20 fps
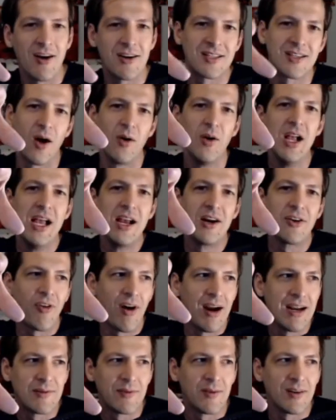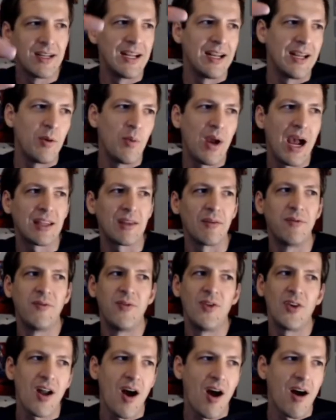So Graceful Lily, we got the
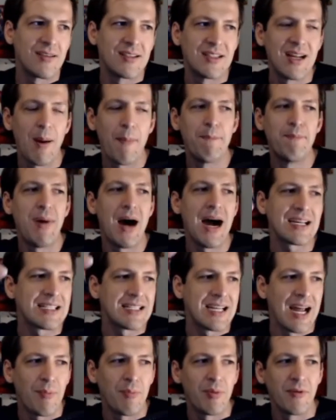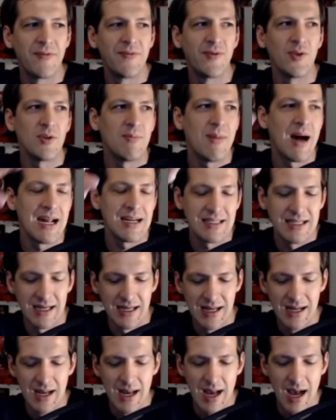full art, box topper, full Monty,
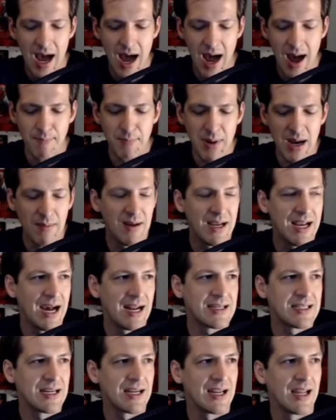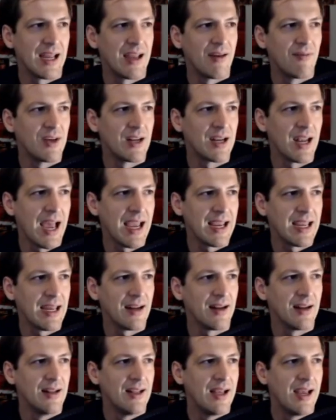uh, Baby Godzilla. If you like it,
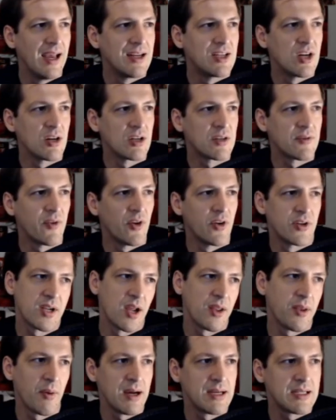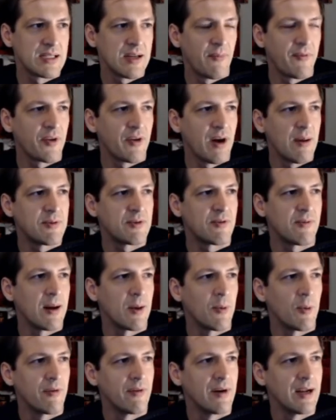it's yours first. Otherwise, it's up for grabs for
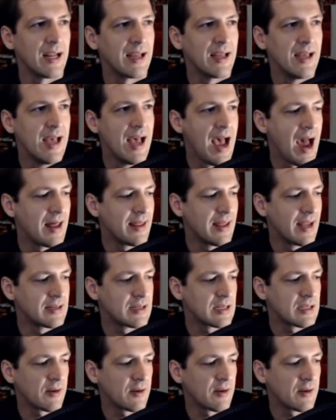anyone, really. And then is this a